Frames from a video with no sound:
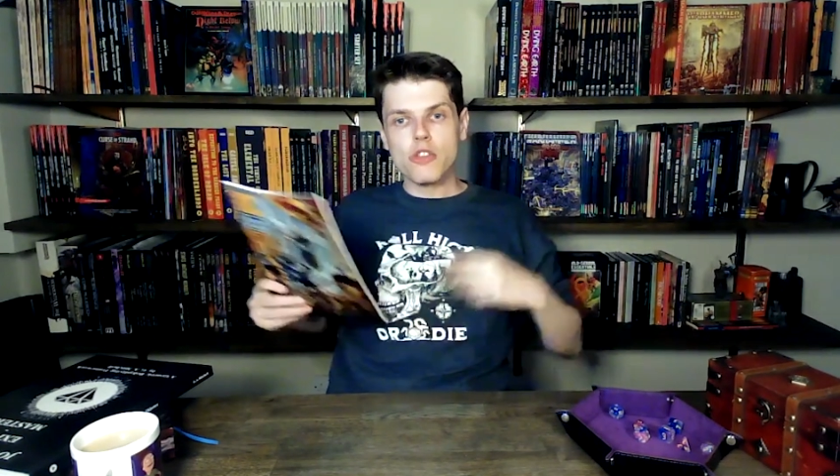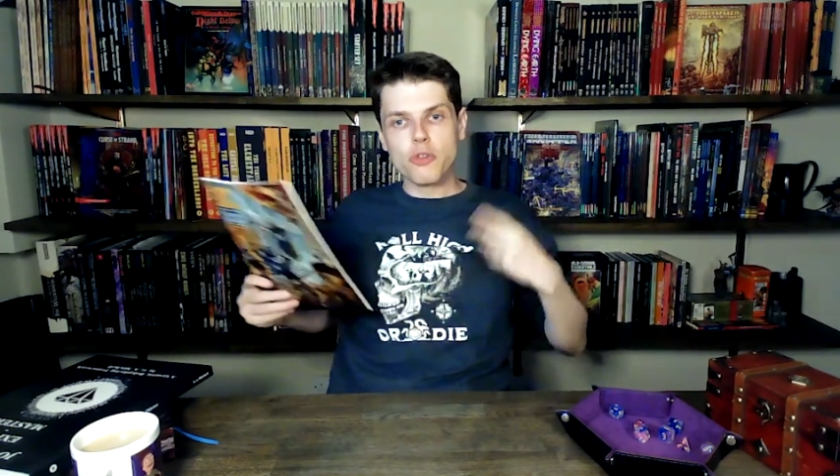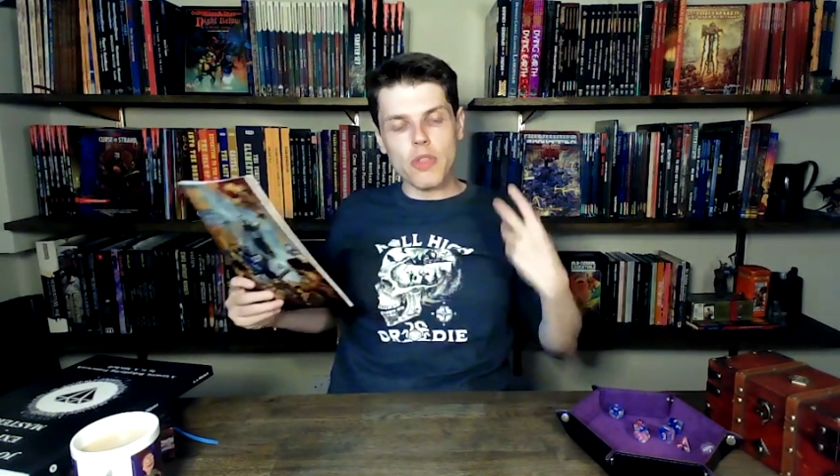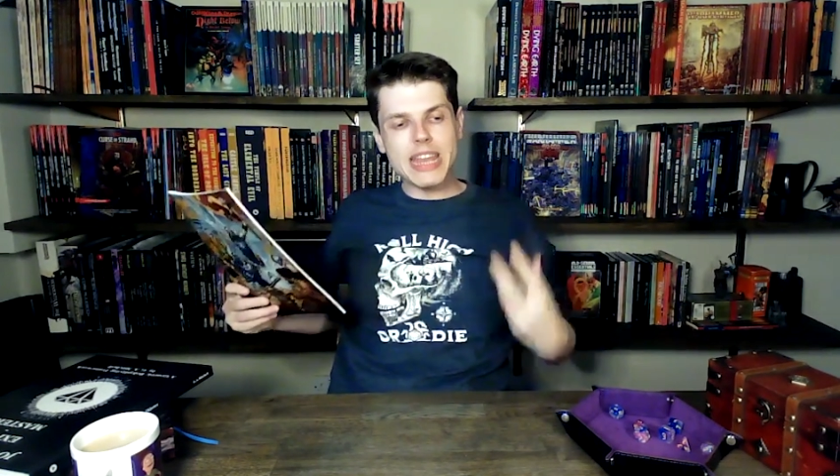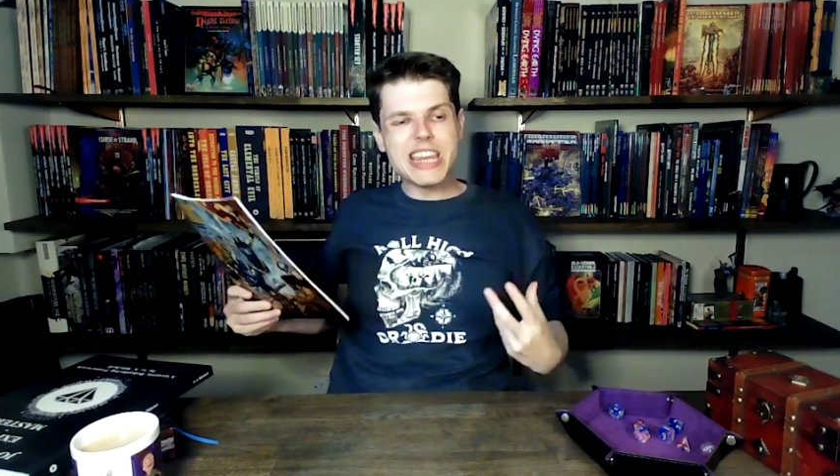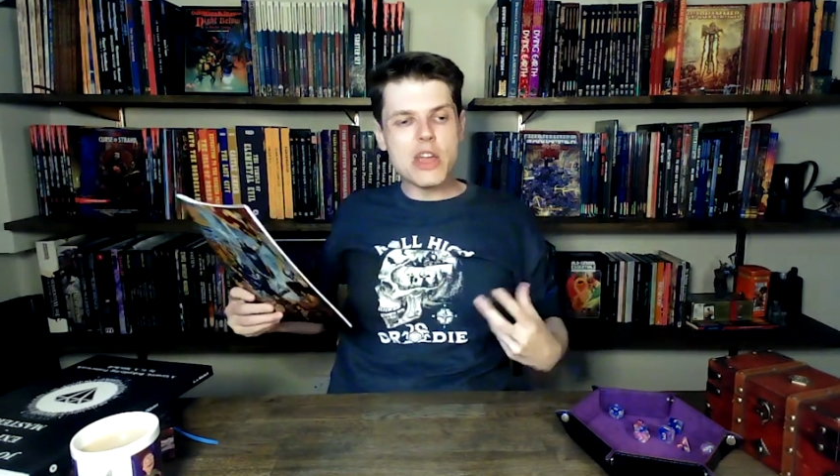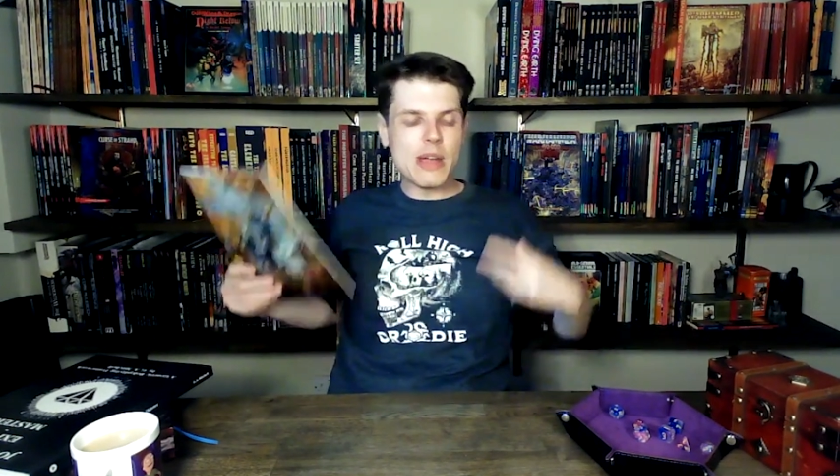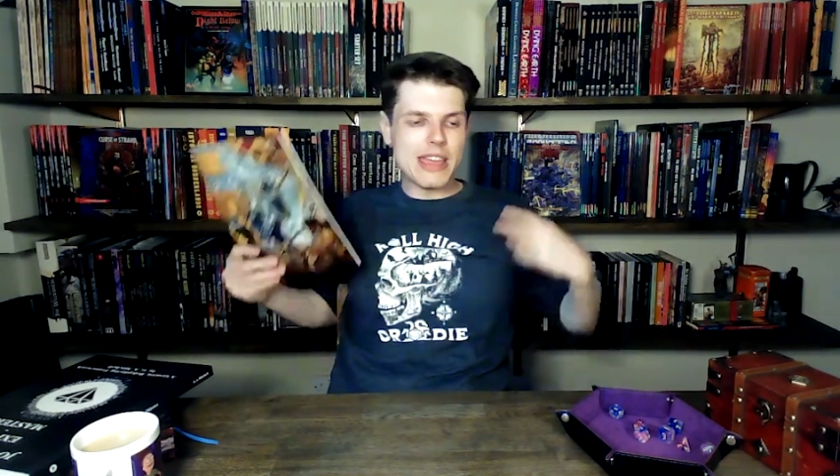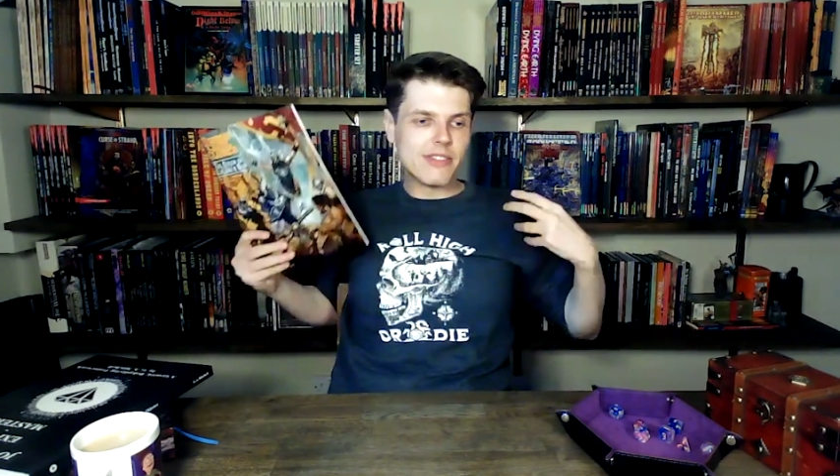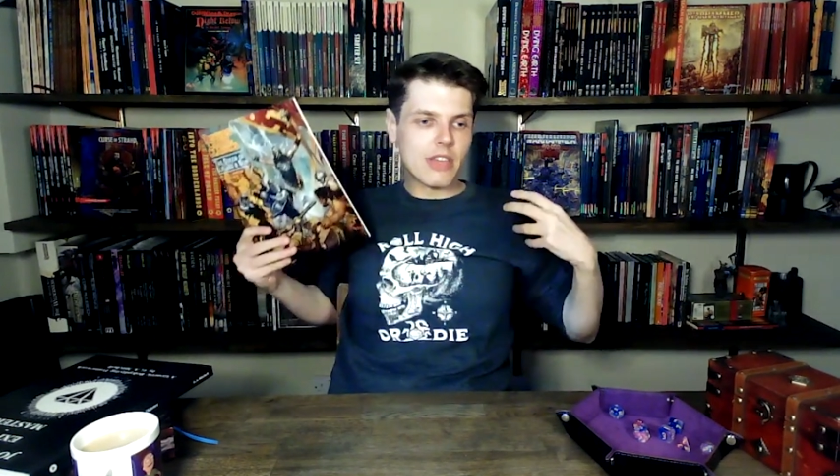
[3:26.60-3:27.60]
So what they do
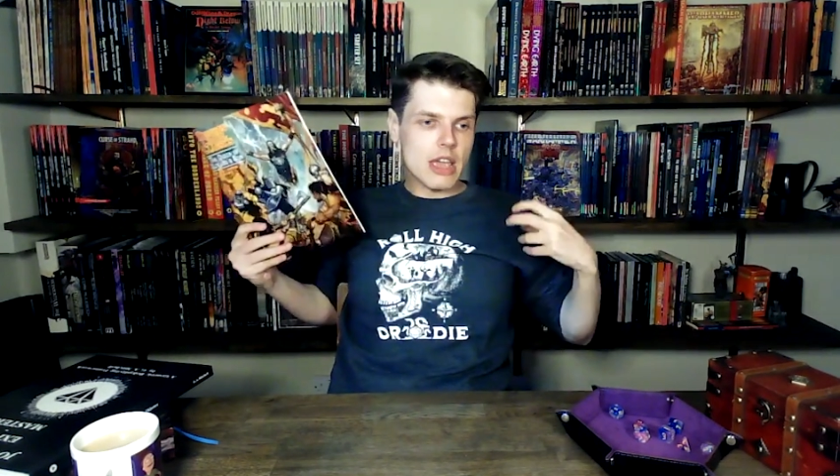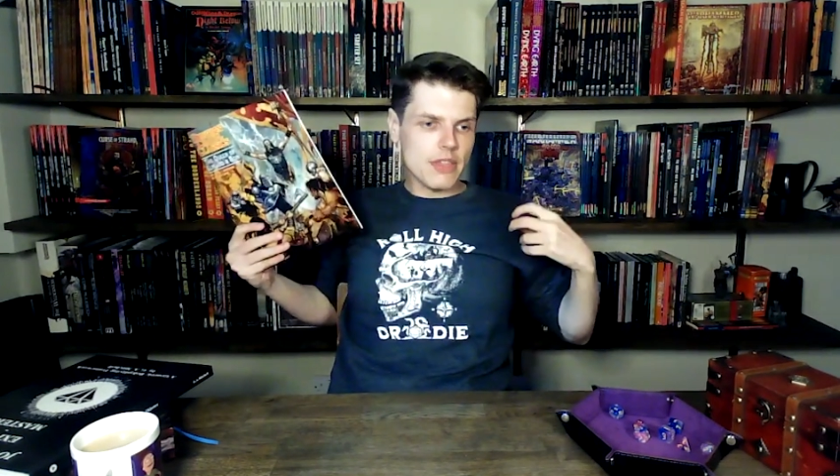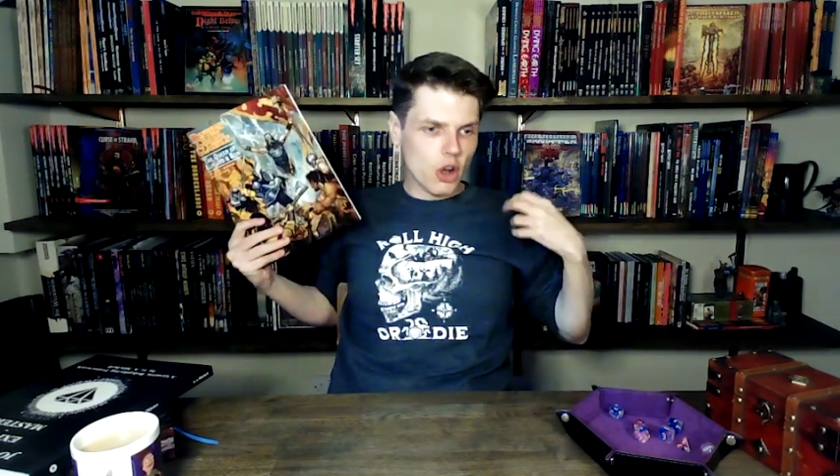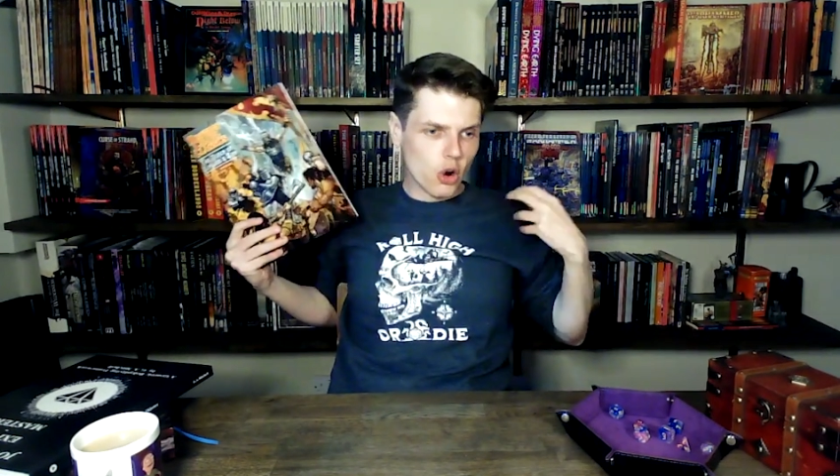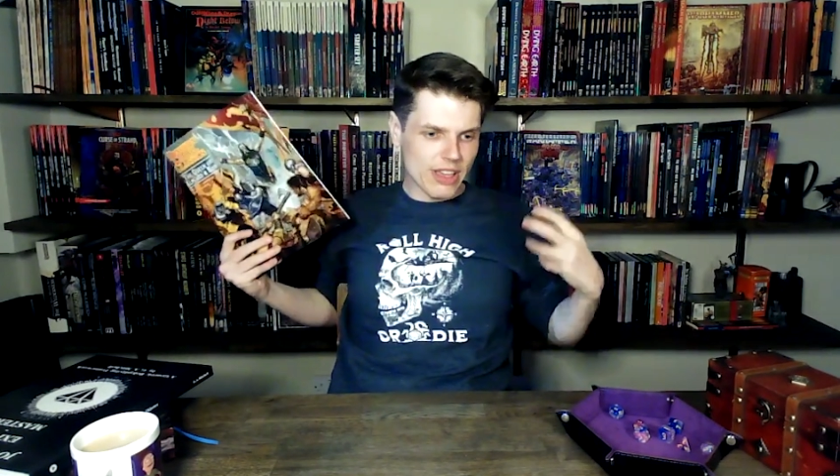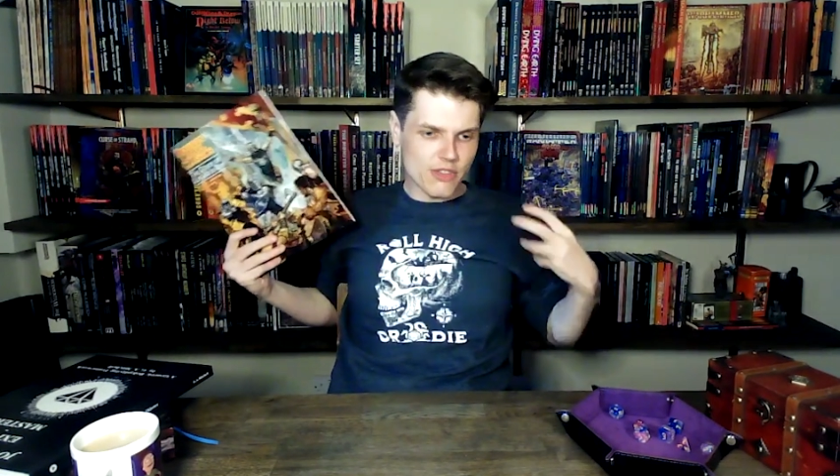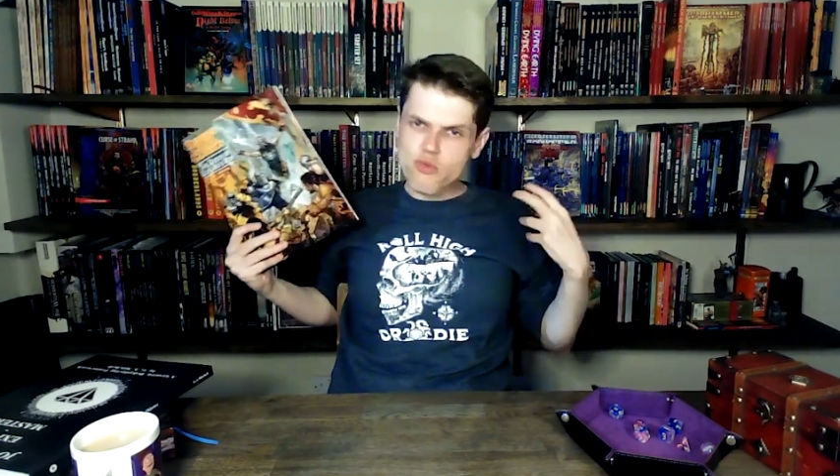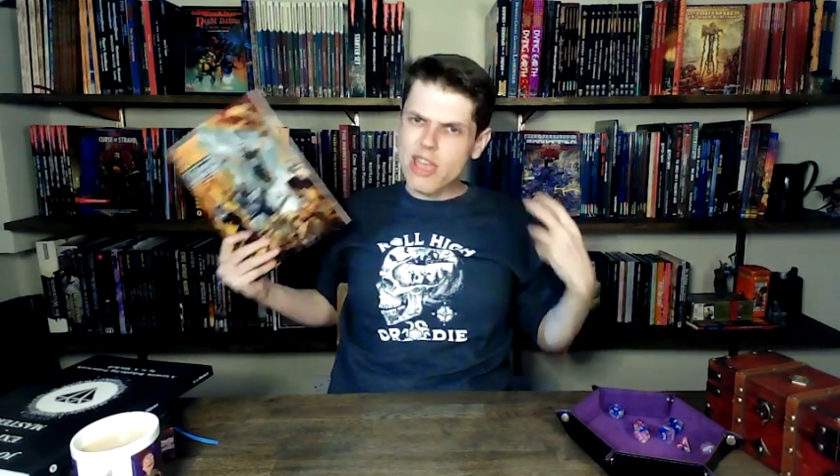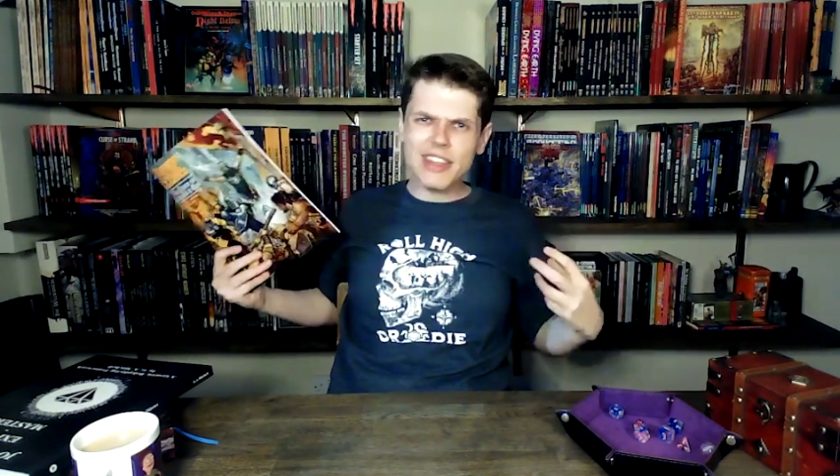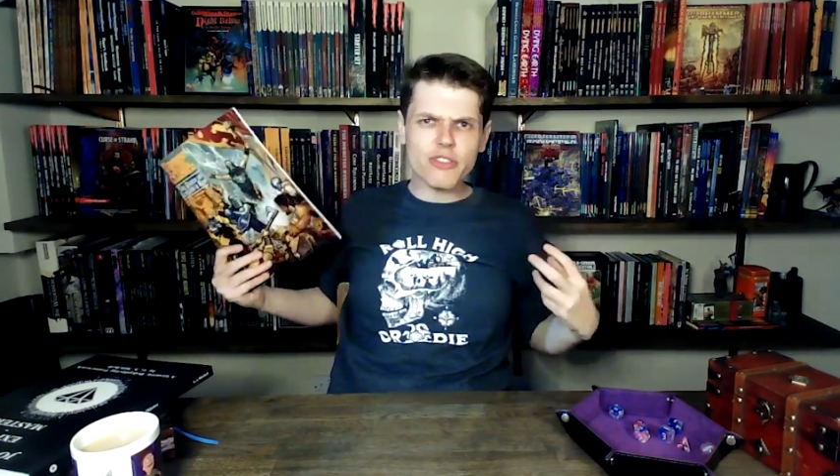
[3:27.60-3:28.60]
is, the hook is
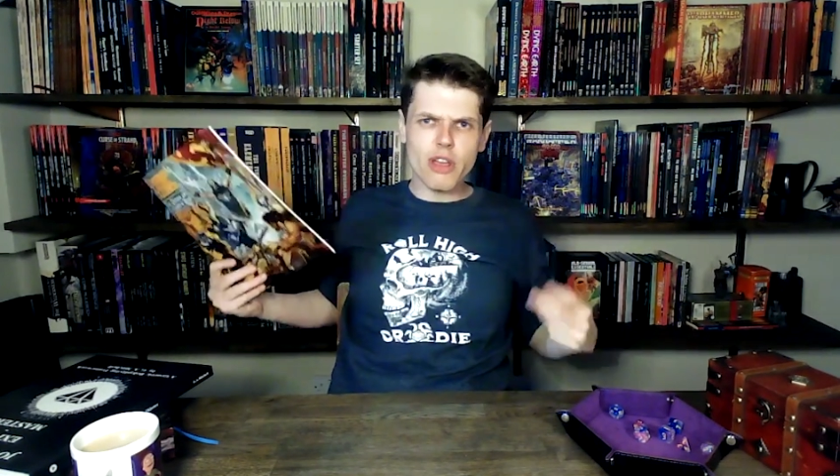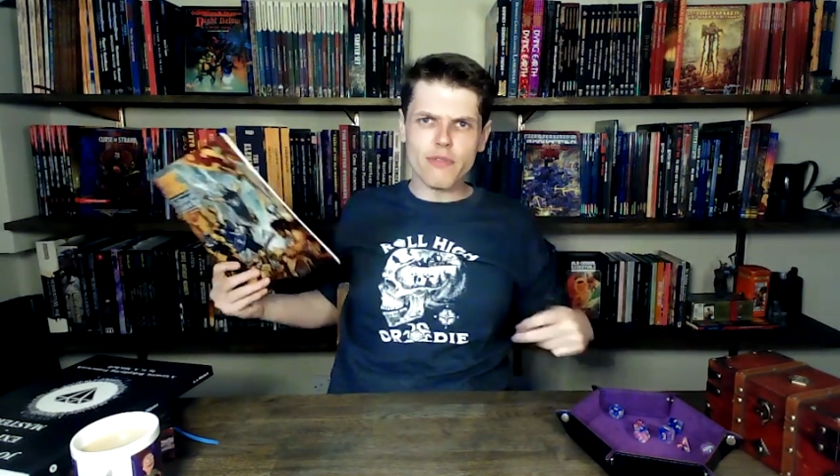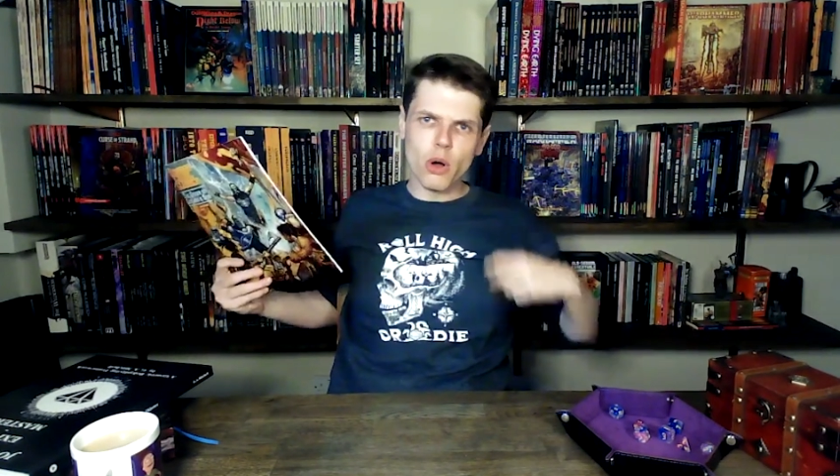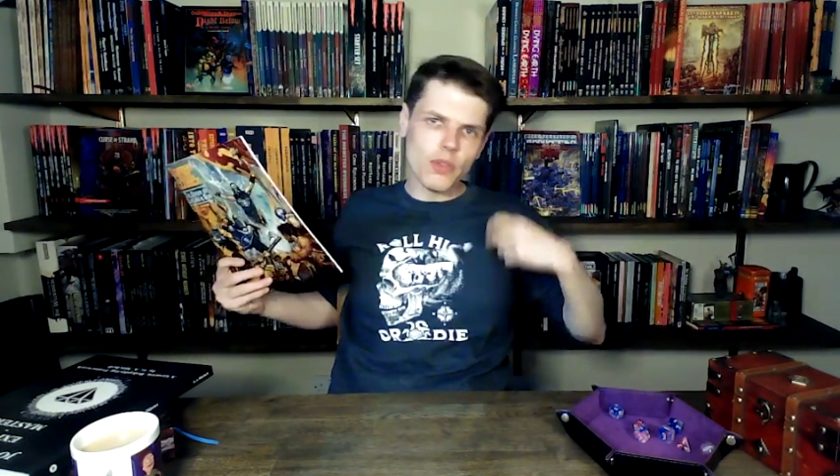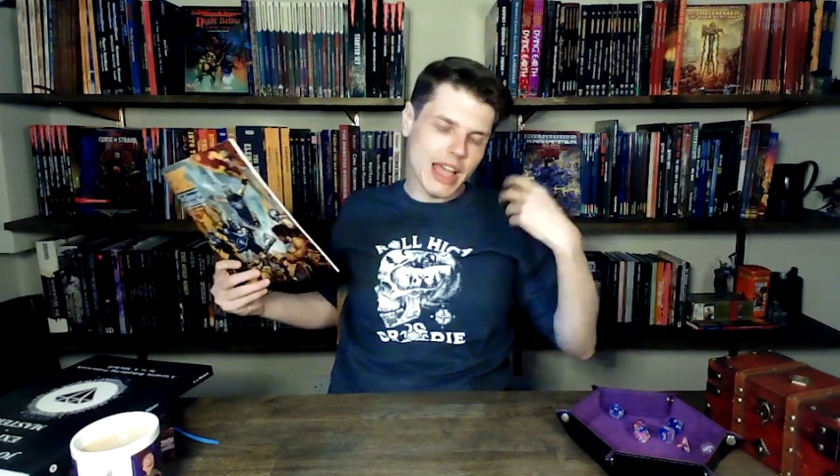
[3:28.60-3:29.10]
really straightforward.